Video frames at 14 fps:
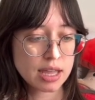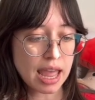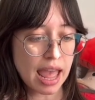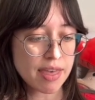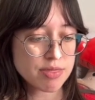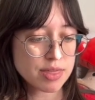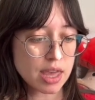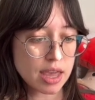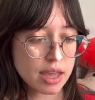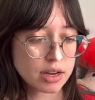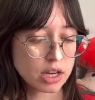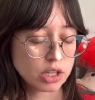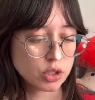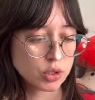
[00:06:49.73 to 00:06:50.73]
And
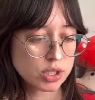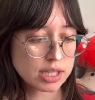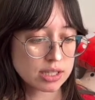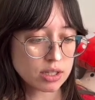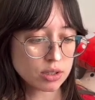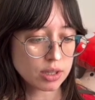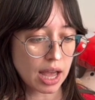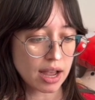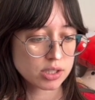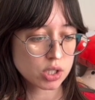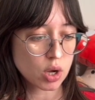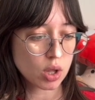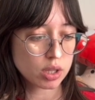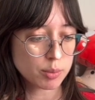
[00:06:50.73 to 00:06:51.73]
then you'll see the last
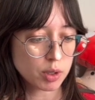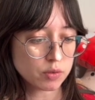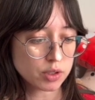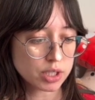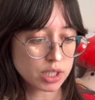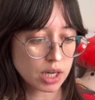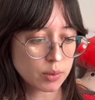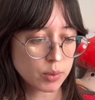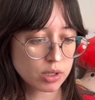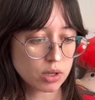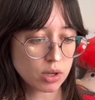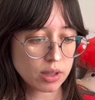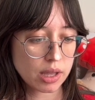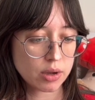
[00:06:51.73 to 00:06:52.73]
column over here I want to
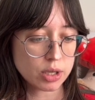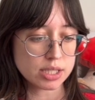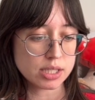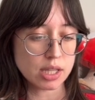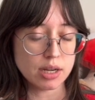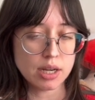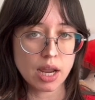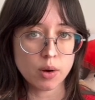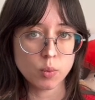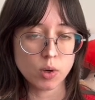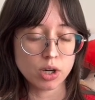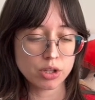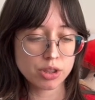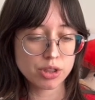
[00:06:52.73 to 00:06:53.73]
call out is the net
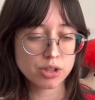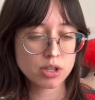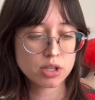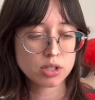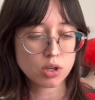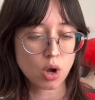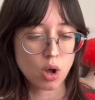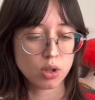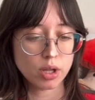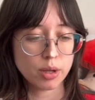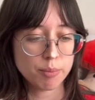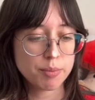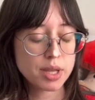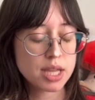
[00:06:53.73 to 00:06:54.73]
worth
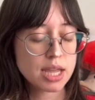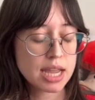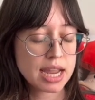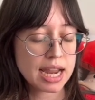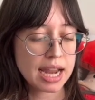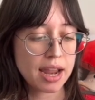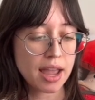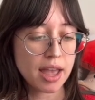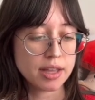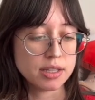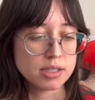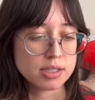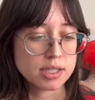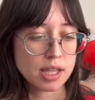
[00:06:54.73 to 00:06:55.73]
column.
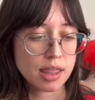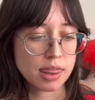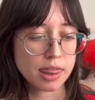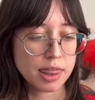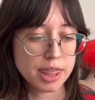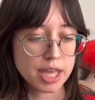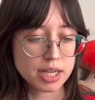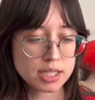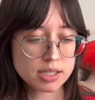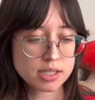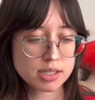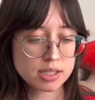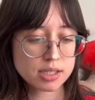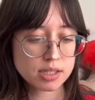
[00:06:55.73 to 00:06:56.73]
And
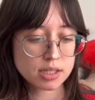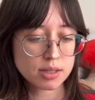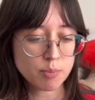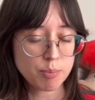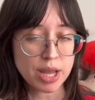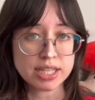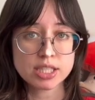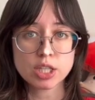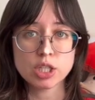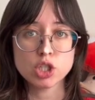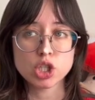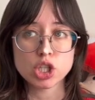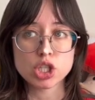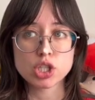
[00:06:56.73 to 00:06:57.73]
this basically
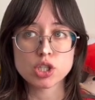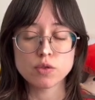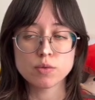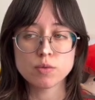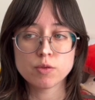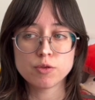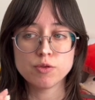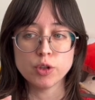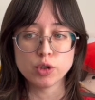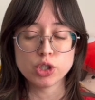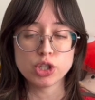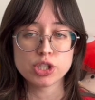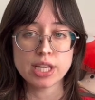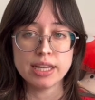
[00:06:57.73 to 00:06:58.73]
just
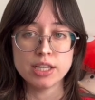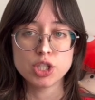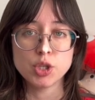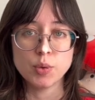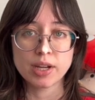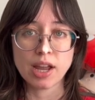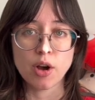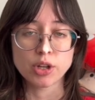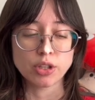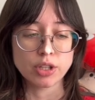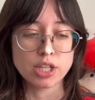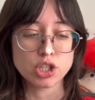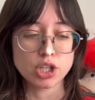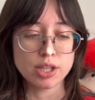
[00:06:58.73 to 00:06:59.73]
filters into a
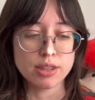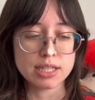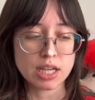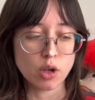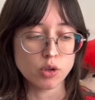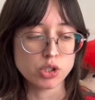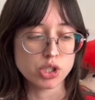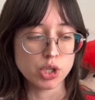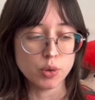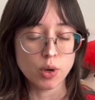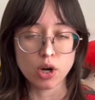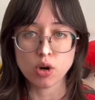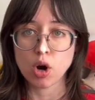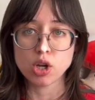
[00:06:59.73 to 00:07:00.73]
calculation that tells you
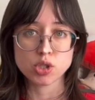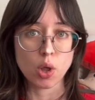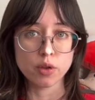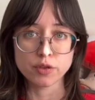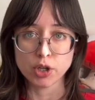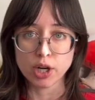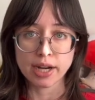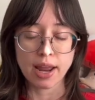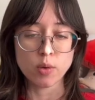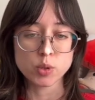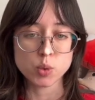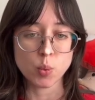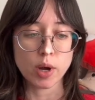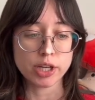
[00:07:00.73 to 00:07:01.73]
across all of your
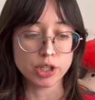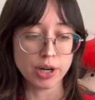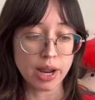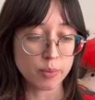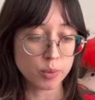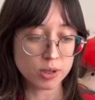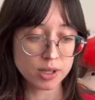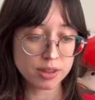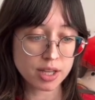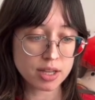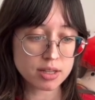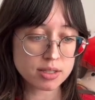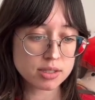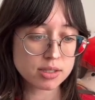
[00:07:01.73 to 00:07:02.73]
accounts what your net worth
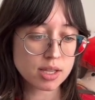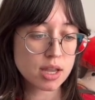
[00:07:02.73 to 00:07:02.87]
is.